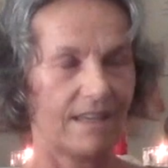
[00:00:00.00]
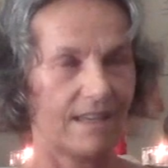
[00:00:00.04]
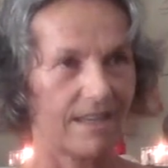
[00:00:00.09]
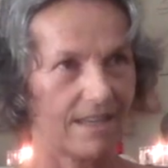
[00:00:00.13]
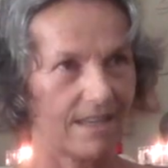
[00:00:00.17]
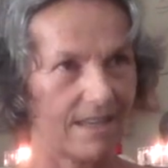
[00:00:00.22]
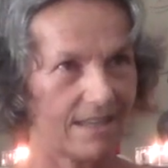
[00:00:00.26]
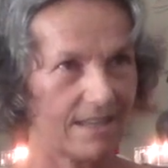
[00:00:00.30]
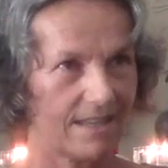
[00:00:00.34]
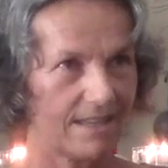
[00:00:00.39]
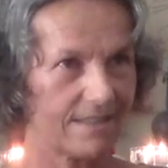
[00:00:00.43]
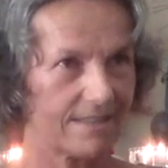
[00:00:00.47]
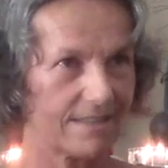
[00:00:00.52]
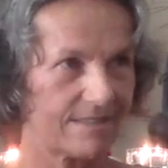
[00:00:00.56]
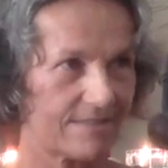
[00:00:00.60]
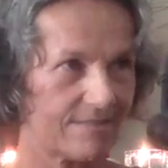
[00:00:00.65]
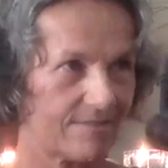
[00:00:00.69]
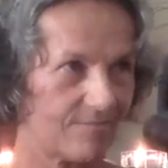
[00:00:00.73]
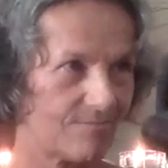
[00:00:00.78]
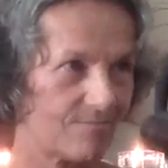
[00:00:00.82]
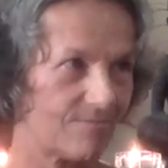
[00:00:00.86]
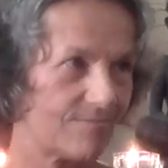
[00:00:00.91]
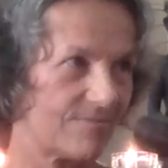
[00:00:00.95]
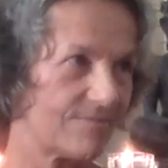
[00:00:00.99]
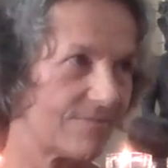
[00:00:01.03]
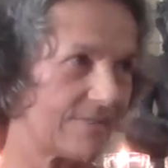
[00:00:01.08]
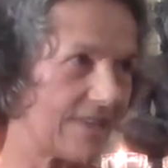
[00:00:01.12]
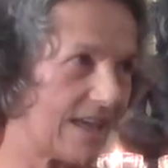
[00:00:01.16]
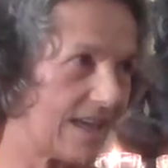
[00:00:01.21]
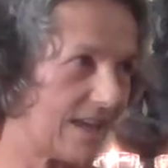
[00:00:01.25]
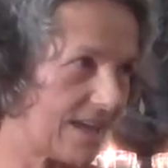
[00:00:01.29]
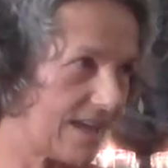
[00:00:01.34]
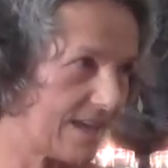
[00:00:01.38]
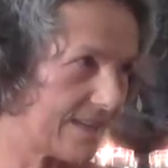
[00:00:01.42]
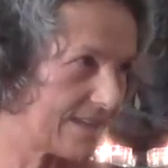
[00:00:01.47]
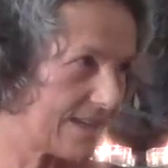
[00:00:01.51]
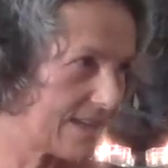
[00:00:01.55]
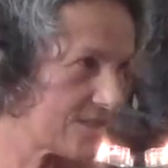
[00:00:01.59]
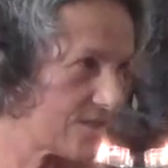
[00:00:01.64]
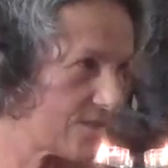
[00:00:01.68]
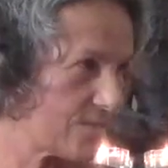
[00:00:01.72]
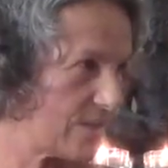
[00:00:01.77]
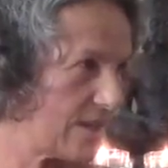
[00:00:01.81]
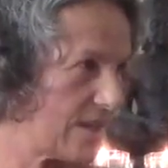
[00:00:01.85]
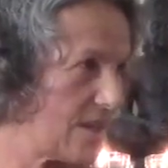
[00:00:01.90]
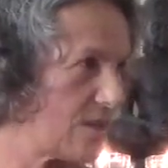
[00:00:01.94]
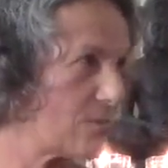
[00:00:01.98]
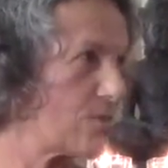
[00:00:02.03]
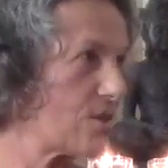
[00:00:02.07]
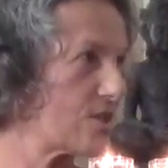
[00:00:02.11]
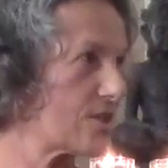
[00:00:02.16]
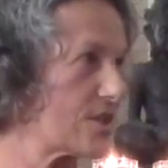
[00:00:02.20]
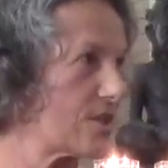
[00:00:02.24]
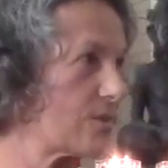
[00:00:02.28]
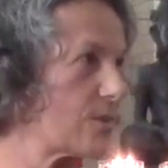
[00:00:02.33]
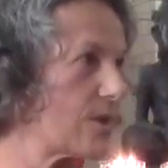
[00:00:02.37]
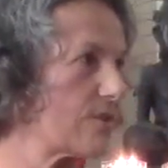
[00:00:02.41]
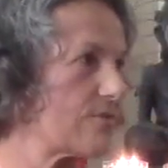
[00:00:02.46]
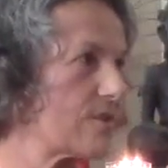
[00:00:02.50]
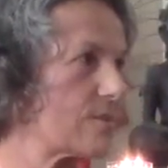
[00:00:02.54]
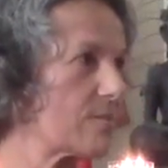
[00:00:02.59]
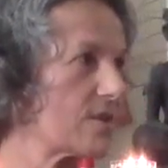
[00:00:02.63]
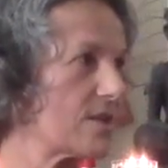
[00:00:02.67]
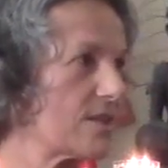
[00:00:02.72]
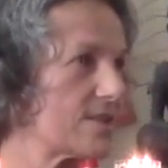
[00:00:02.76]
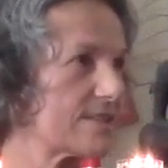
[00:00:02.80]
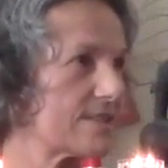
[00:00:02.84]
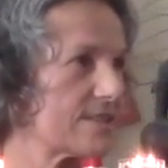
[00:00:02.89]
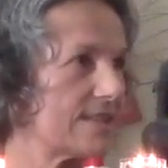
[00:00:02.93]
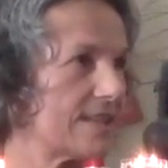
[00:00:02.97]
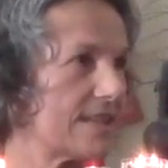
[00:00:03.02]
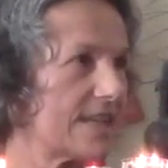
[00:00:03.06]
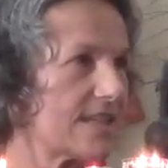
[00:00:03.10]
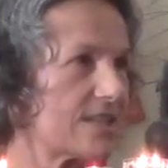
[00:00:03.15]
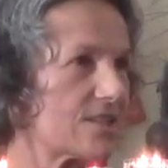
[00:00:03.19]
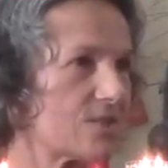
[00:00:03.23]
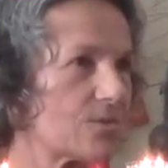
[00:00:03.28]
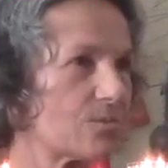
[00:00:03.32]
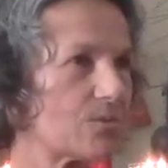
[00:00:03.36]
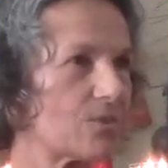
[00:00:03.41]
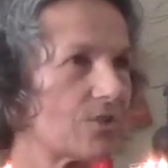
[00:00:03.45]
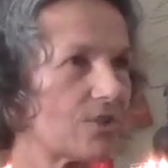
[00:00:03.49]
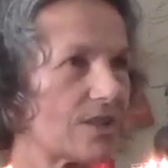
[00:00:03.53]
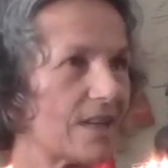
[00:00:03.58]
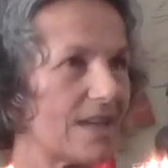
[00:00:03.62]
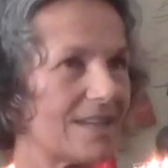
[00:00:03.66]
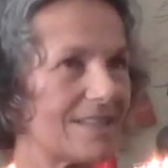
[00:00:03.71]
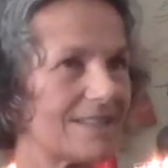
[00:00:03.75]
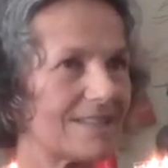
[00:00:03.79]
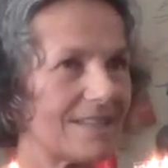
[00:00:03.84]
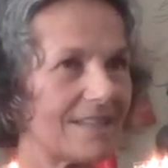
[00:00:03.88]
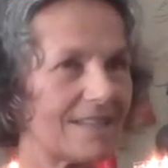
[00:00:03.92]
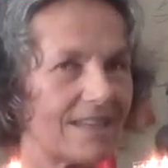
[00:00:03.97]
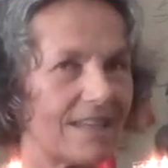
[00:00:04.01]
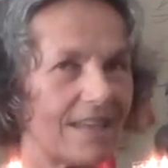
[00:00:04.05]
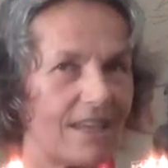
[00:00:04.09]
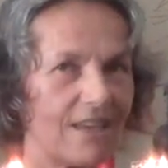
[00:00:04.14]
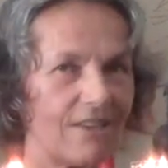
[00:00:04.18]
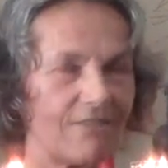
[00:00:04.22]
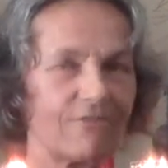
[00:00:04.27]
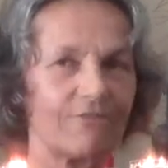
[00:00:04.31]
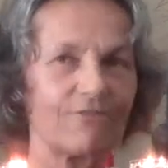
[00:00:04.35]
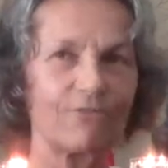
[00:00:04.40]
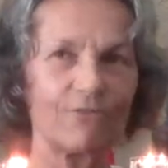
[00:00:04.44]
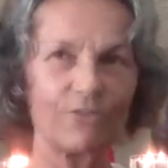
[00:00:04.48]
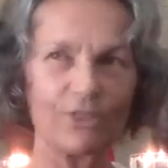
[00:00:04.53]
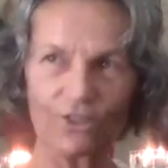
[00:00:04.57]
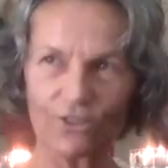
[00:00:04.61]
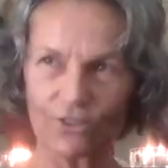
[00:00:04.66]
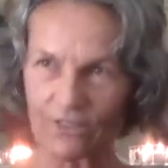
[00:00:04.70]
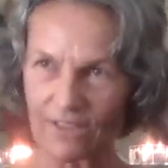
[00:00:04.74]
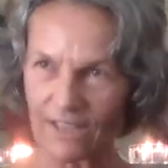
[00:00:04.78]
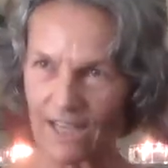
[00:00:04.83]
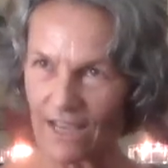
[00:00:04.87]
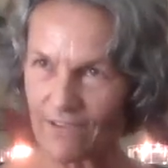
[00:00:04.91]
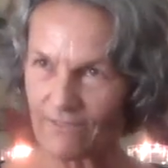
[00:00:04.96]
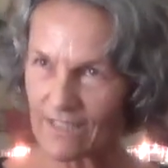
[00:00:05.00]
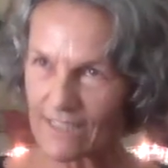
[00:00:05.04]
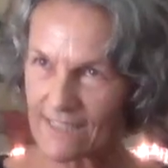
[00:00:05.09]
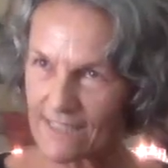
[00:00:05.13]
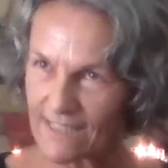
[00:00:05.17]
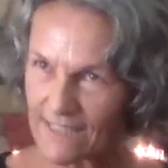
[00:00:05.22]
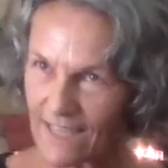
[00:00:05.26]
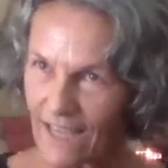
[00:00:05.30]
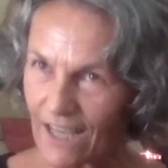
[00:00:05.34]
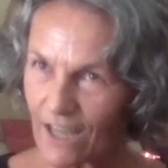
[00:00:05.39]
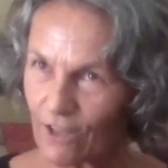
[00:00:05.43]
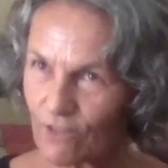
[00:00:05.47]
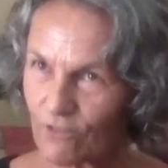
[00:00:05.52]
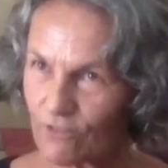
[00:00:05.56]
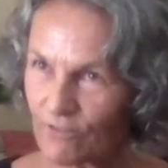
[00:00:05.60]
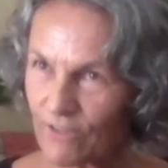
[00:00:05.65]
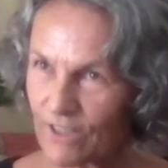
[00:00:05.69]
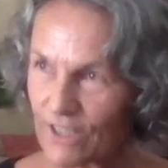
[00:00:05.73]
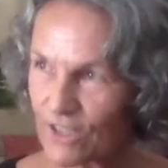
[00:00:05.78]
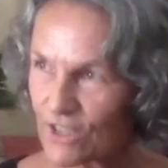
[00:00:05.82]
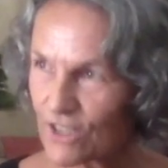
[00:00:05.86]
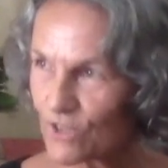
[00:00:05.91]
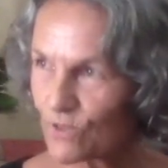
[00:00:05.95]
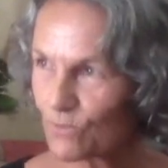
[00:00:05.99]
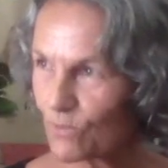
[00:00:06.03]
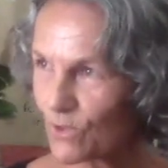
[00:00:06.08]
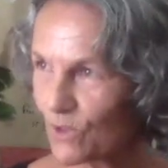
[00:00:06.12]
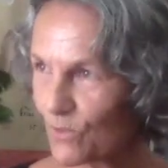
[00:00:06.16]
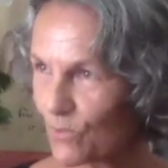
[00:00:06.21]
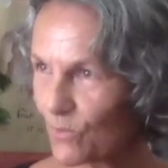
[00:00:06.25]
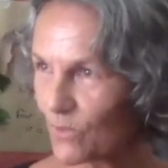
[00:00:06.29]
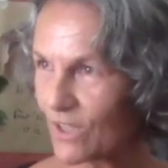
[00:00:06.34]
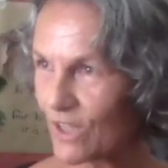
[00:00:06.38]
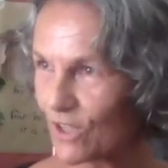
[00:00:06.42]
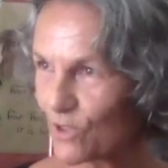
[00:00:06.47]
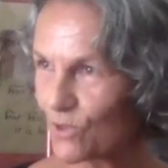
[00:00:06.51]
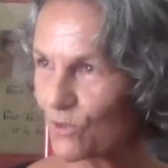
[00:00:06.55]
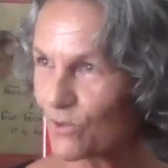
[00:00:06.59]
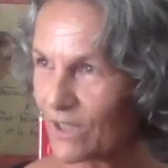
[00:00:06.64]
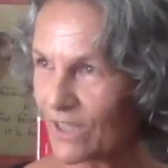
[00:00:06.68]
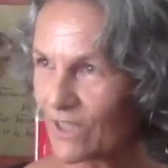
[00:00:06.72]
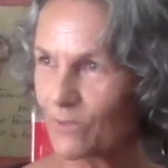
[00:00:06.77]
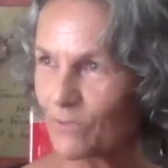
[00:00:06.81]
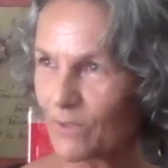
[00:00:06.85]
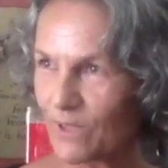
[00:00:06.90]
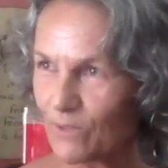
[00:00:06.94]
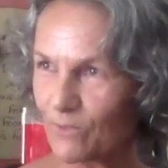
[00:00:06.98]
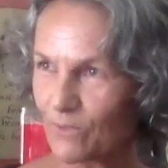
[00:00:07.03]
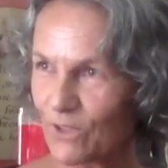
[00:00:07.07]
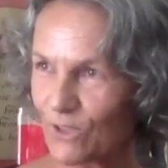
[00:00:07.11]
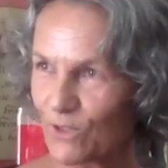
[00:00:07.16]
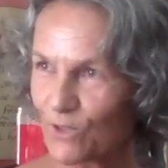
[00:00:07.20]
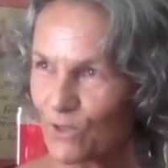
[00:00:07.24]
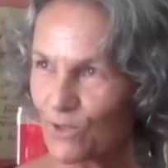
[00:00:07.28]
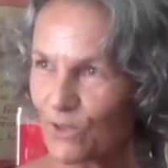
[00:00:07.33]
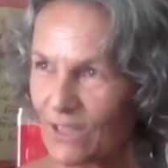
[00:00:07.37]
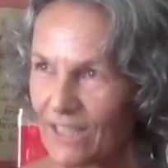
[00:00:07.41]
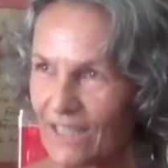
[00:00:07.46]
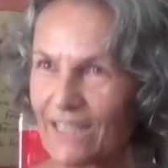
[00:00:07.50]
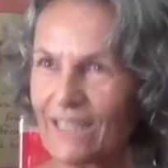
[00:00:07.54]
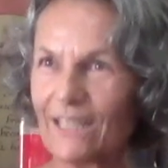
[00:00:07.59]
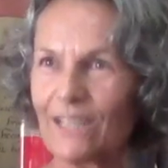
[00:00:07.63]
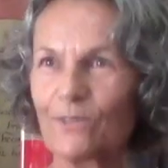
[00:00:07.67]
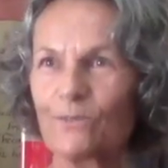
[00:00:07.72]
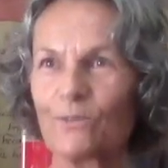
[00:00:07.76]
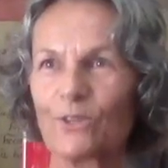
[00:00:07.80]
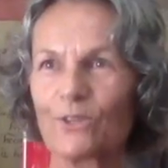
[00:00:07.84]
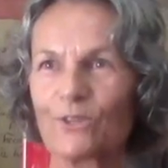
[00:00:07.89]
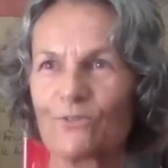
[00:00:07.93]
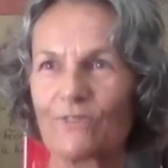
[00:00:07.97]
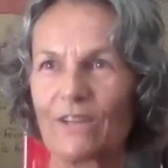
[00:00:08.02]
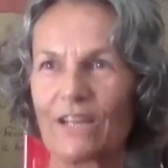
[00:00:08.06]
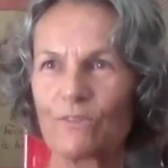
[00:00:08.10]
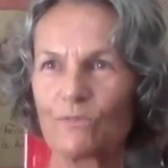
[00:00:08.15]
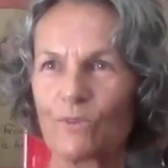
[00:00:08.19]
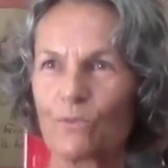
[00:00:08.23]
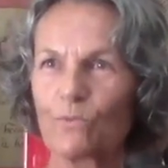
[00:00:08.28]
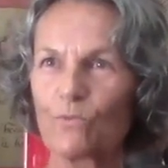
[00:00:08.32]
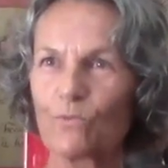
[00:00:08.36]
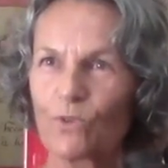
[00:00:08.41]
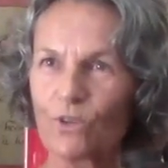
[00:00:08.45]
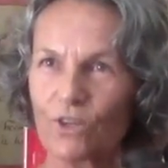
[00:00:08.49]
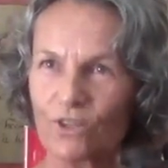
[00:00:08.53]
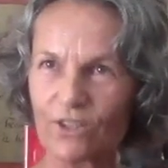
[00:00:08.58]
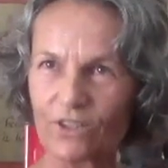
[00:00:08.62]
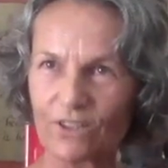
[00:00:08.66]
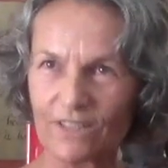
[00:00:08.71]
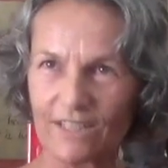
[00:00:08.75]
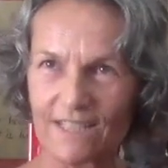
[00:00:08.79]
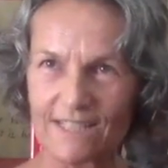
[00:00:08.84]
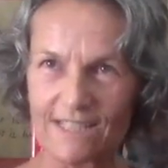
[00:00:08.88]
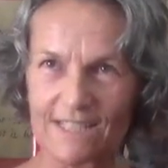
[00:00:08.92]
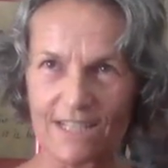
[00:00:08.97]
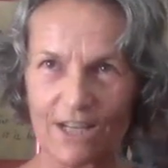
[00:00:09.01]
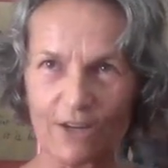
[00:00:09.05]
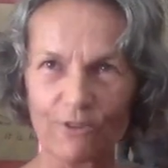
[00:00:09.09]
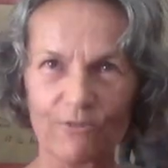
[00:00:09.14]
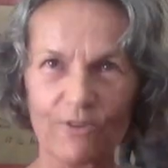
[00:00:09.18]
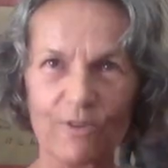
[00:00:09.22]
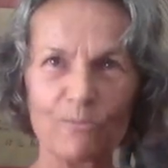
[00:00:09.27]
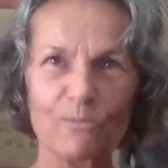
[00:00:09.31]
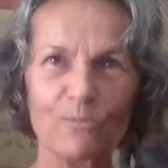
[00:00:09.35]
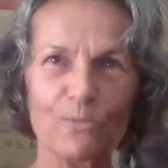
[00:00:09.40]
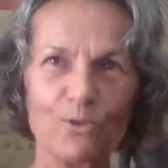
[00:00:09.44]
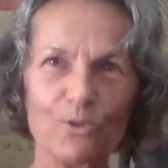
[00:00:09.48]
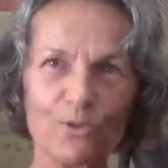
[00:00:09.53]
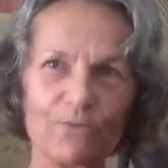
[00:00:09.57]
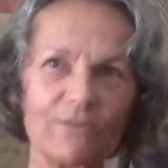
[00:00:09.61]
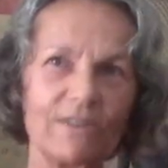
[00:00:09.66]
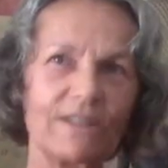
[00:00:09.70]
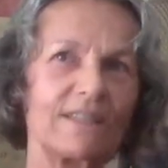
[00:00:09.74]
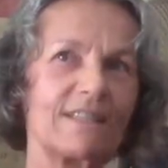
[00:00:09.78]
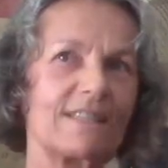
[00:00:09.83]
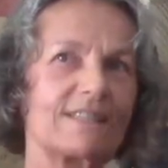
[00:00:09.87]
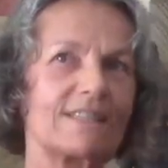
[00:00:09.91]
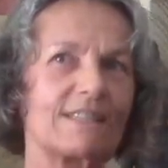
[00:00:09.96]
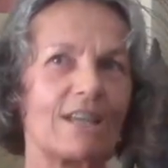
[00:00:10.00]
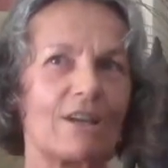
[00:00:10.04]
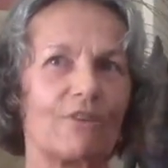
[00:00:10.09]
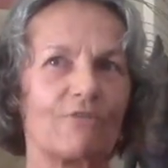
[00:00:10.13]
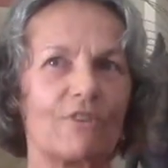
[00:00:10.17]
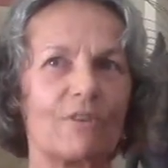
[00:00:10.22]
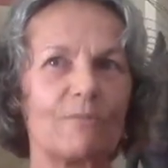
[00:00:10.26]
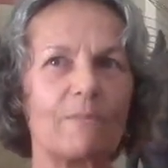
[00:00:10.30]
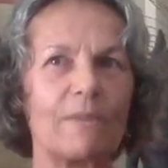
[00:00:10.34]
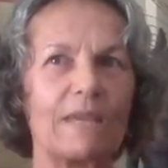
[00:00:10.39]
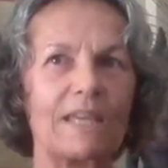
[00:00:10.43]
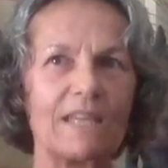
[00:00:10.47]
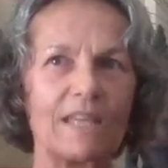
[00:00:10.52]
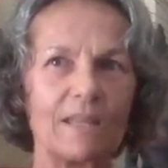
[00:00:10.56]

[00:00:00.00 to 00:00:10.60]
And that's when I walked away from constellation work. I said, if we don't have a self, which is what we are doing when we do healing work, right? We work on the self, we're improving the self, we make